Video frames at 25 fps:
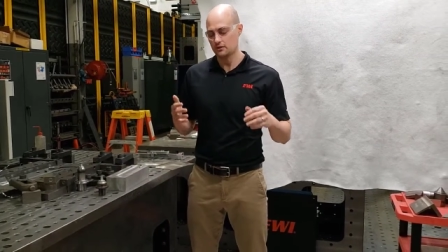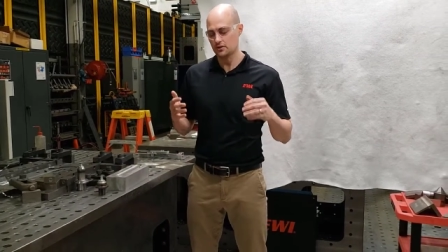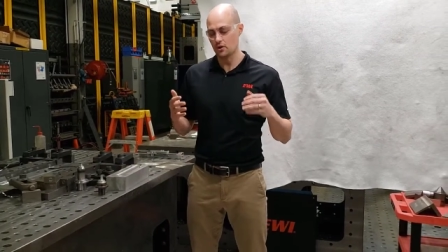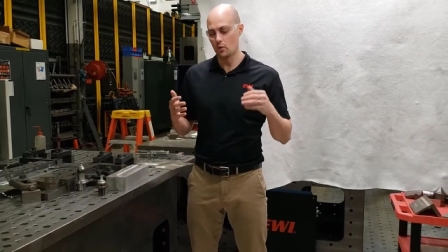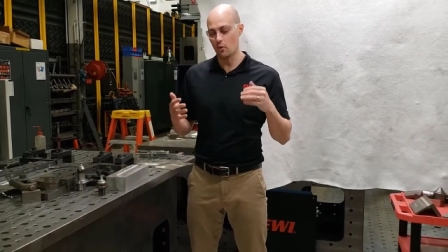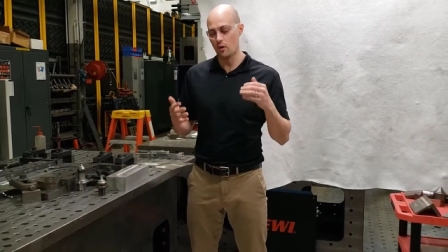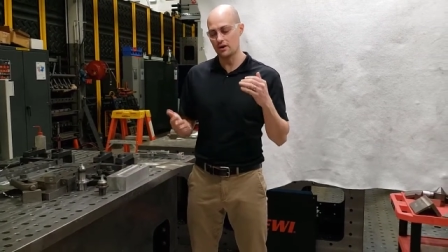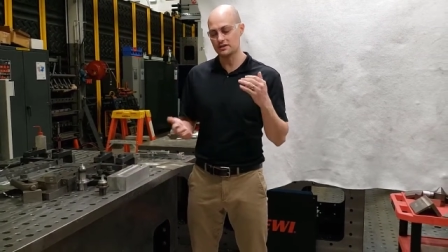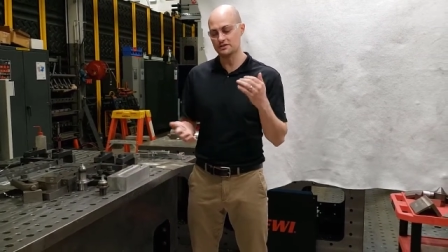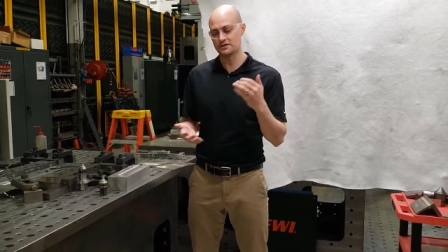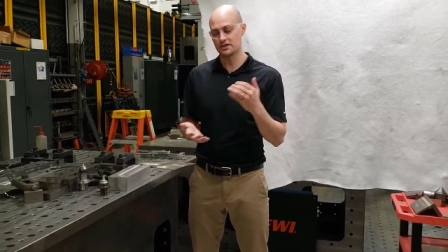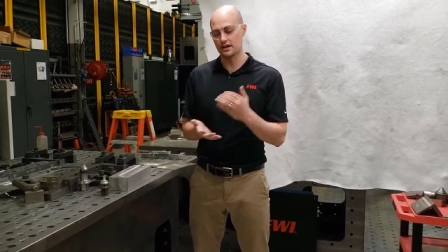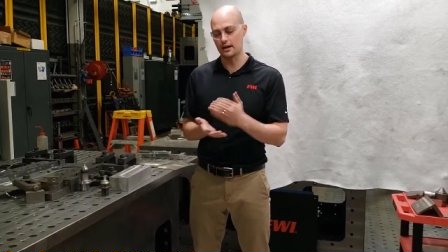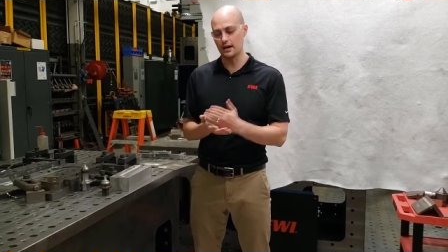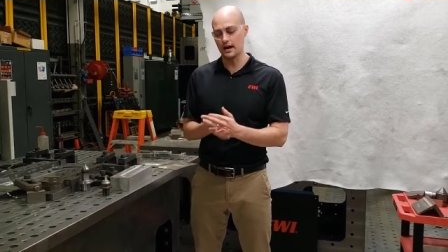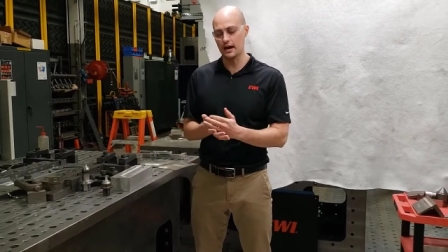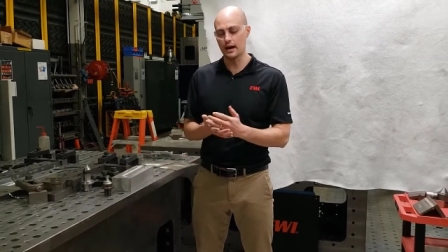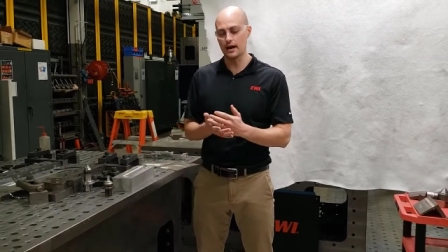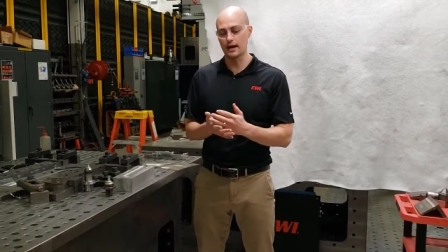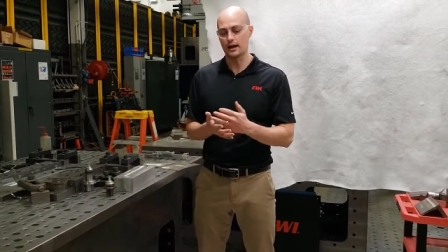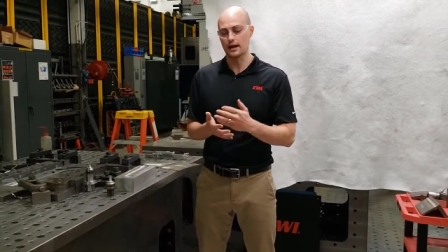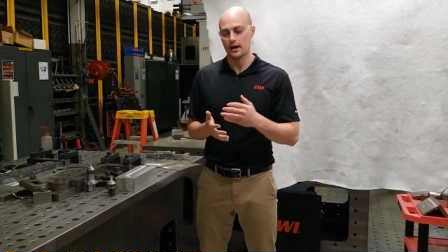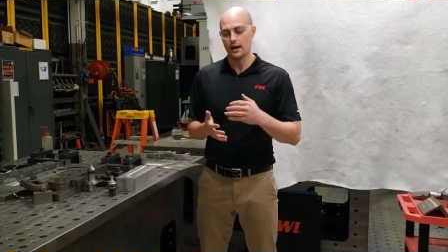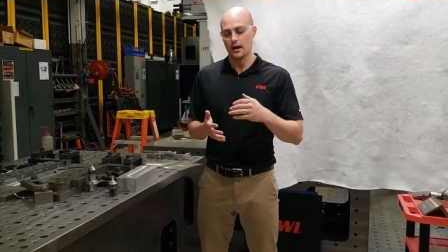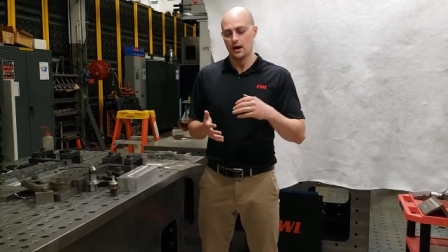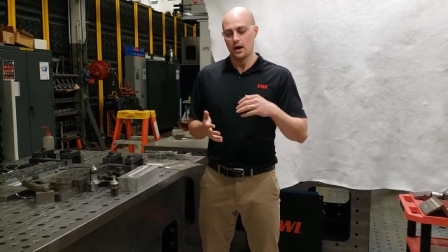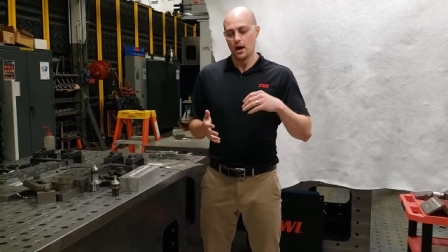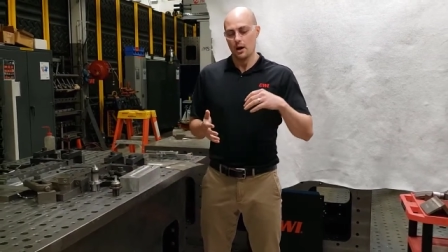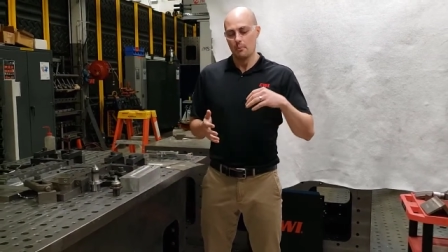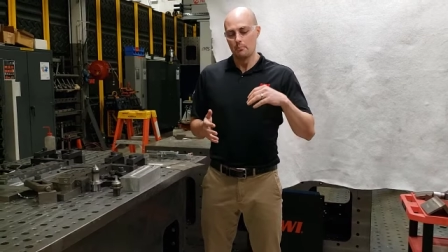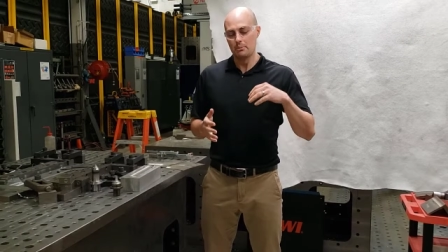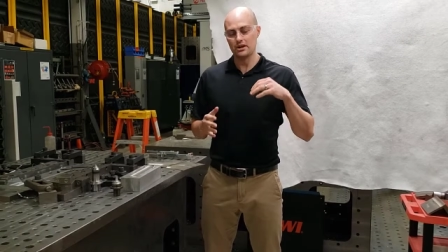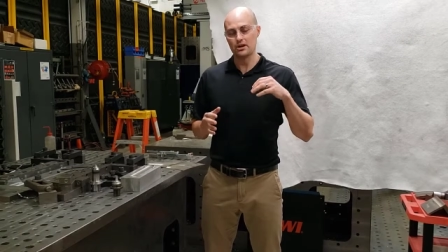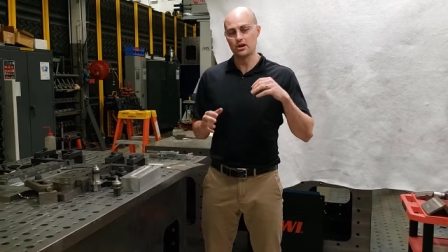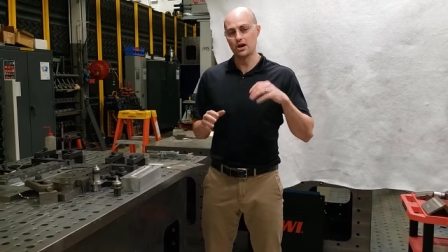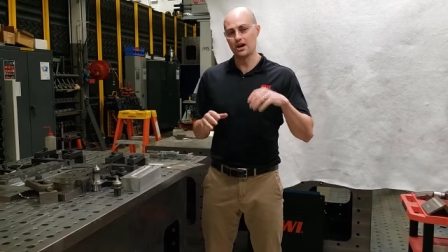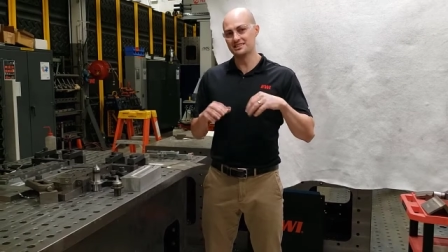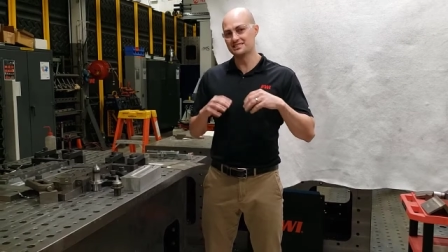So once again,
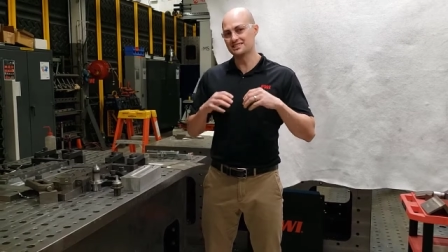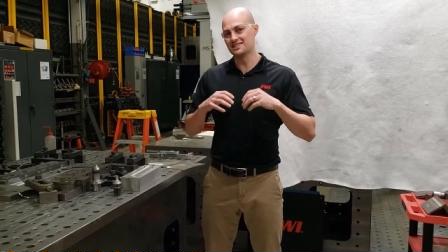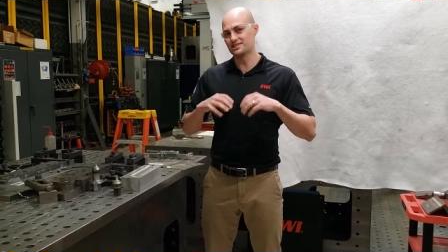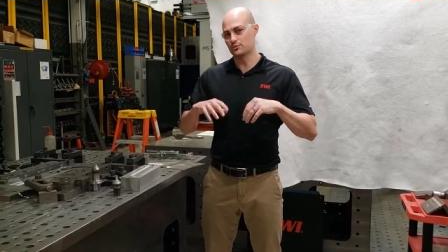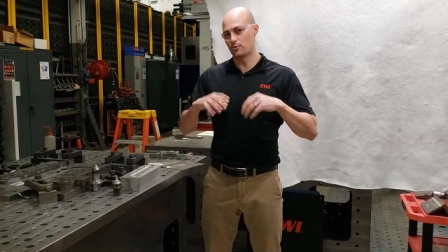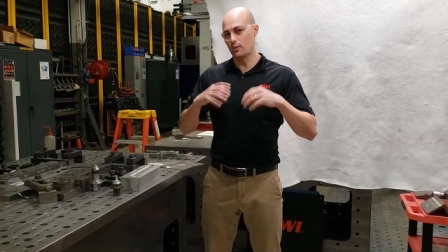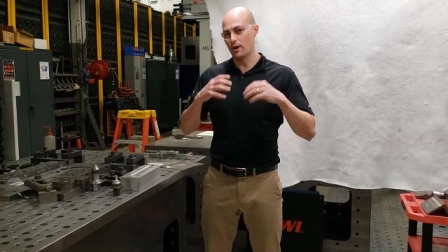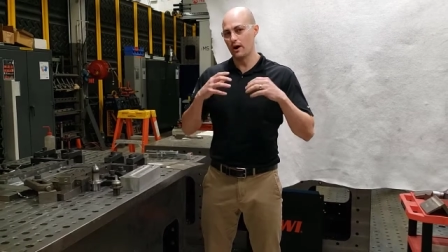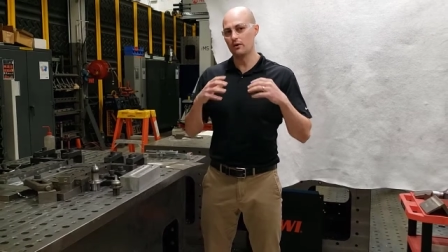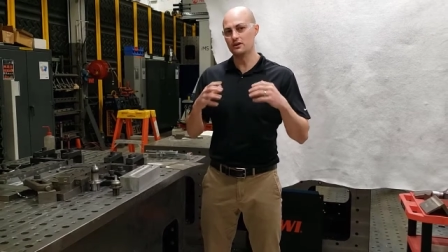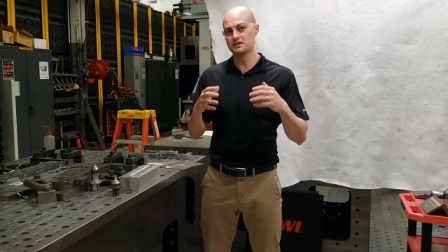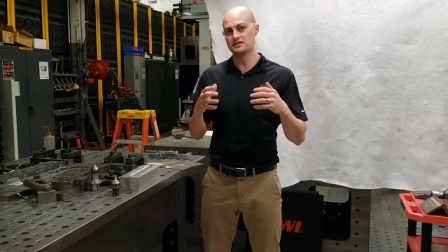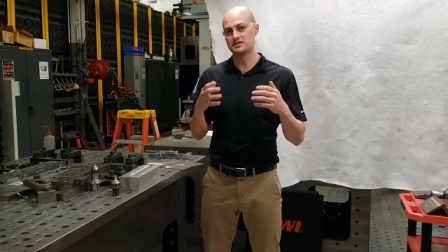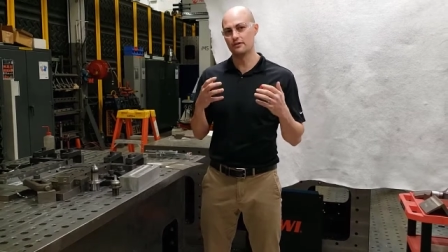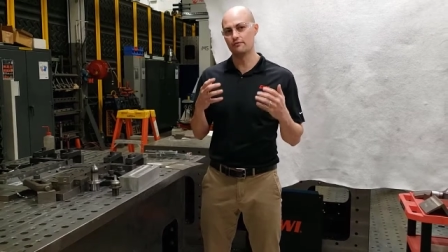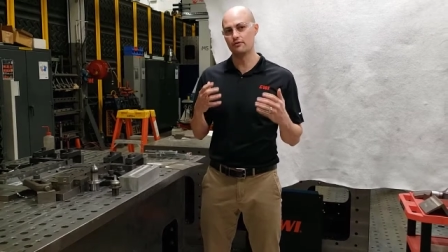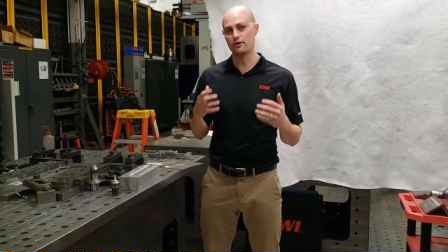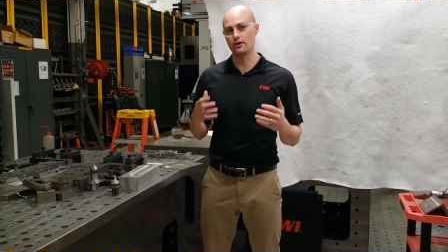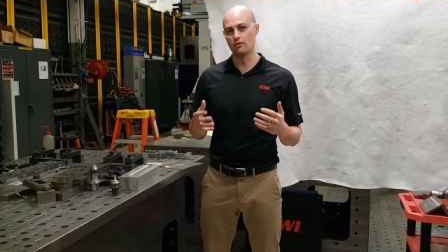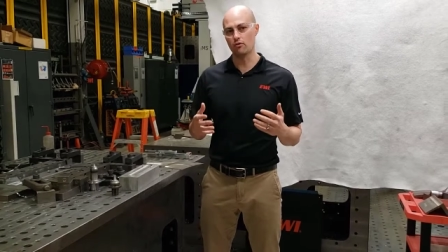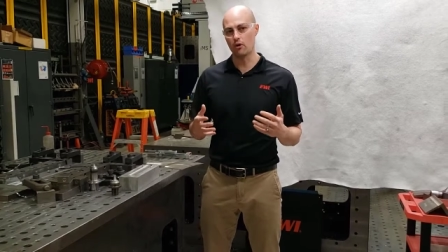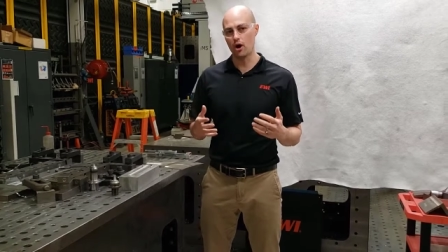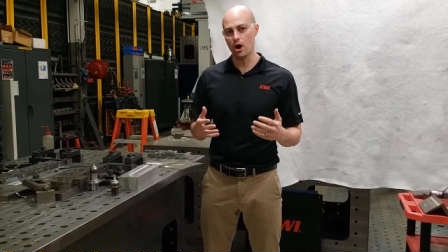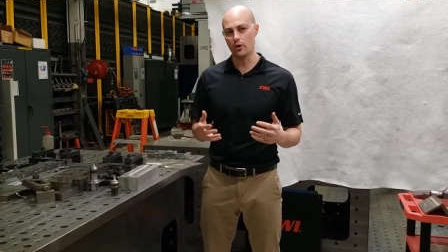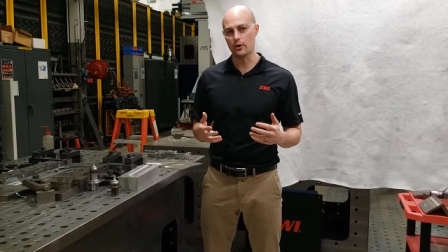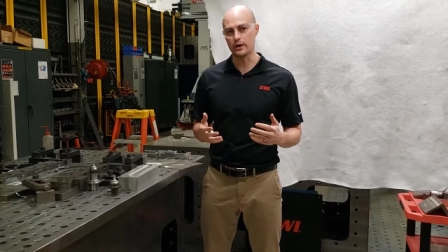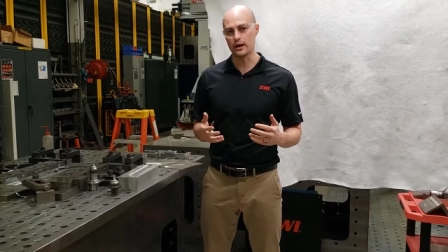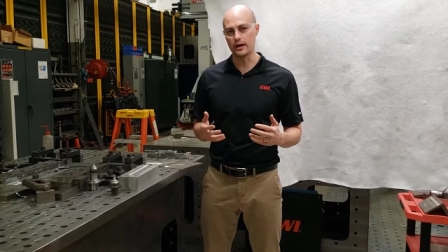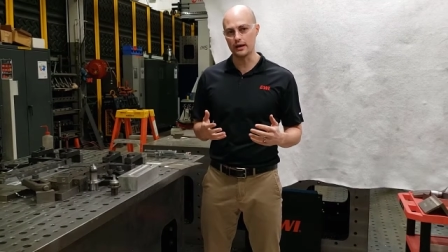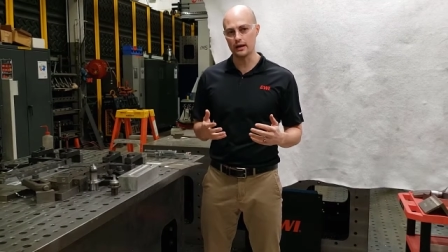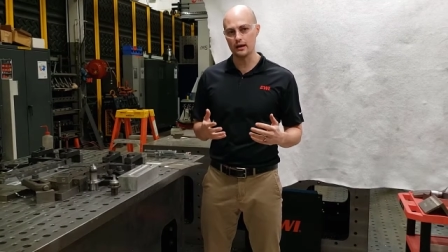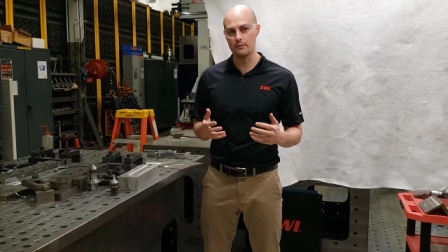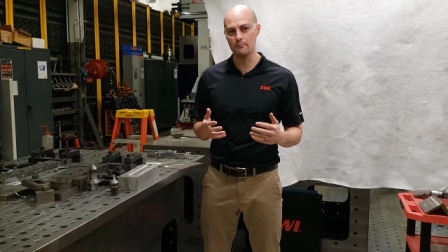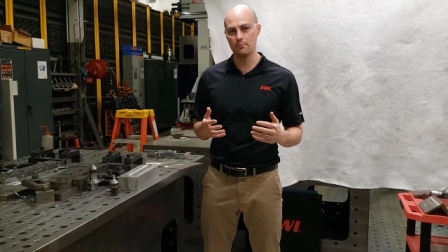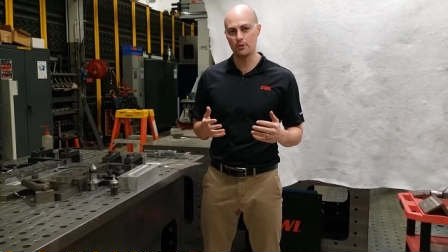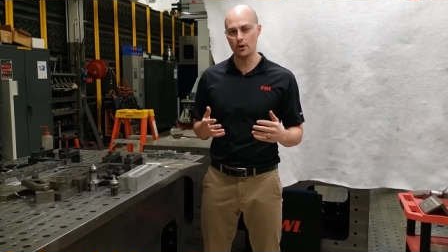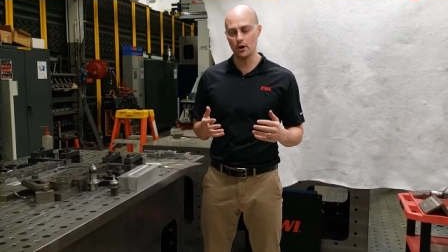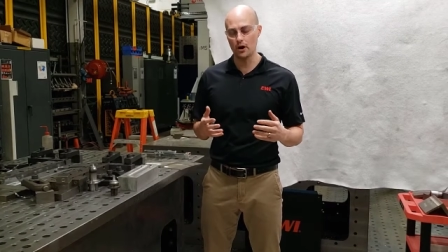because it's relatively low
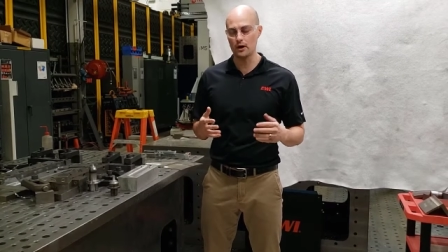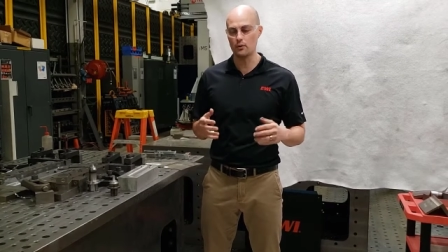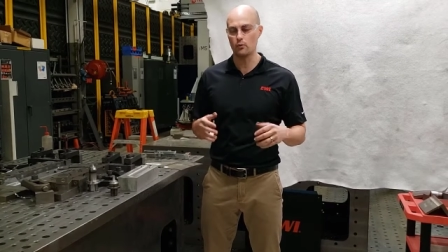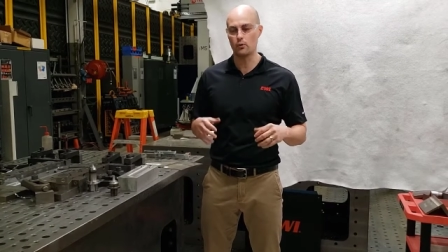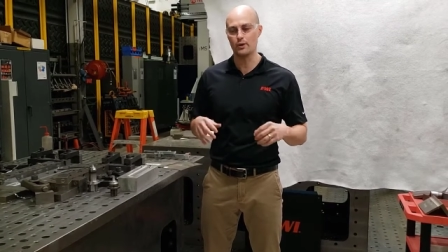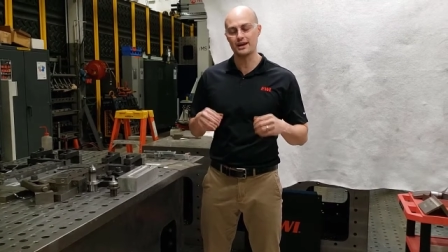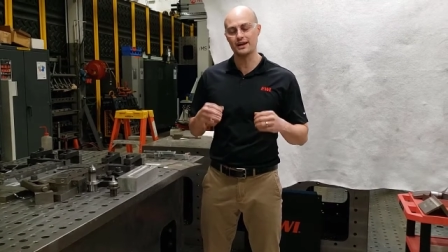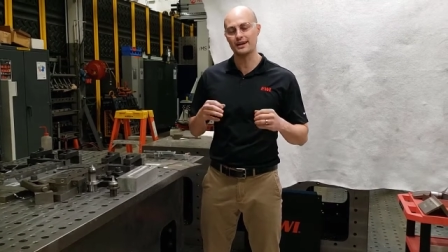heat input,